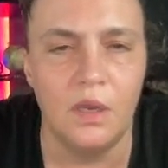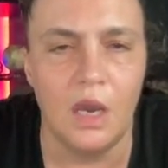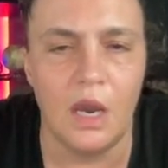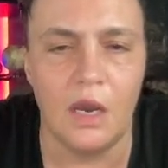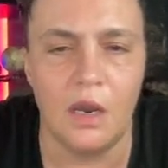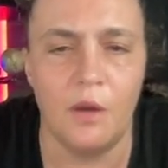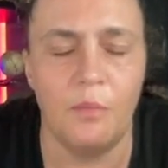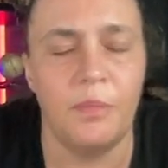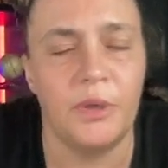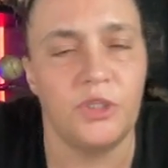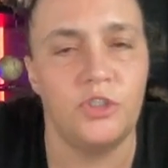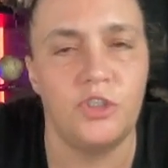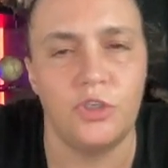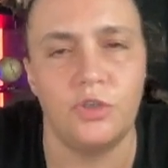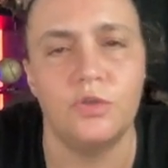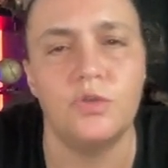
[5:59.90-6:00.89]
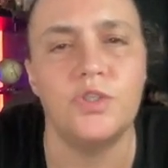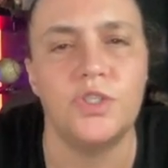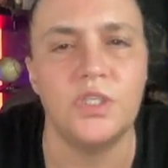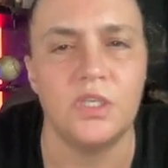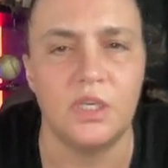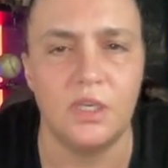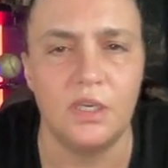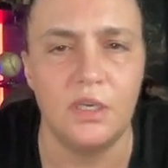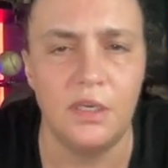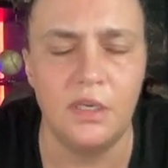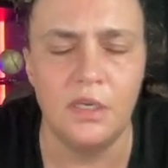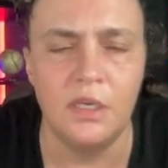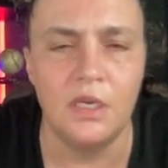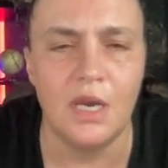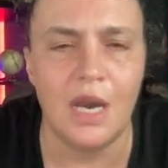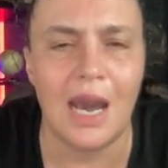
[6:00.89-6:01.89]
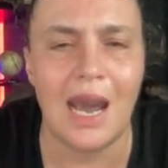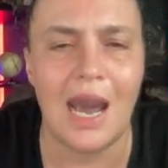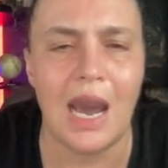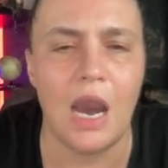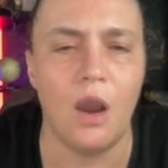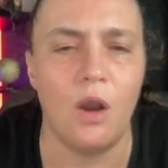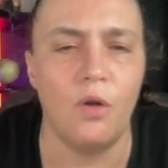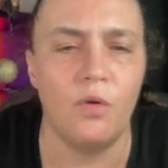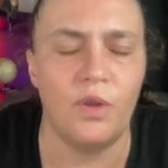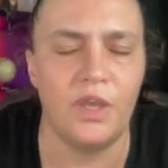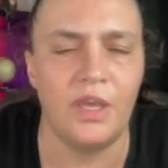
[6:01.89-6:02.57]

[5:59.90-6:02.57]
But do you see how